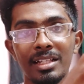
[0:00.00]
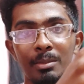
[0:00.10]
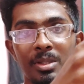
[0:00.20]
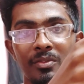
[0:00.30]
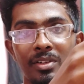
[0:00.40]

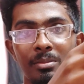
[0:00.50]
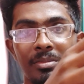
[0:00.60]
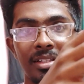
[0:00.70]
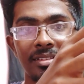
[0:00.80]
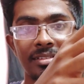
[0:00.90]
coming
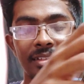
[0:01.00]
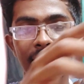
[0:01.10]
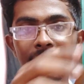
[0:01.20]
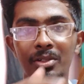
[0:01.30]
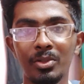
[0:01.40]
from this
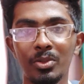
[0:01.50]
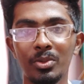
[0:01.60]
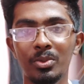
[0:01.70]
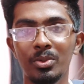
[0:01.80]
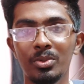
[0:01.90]
side
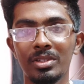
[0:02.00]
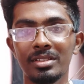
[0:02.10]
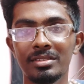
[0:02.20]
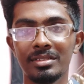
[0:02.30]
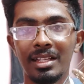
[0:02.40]
to
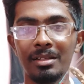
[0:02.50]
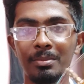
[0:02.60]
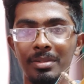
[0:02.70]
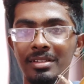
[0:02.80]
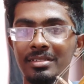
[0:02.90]
this
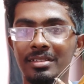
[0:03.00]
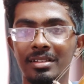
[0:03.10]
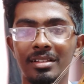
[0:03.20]
tailpiece.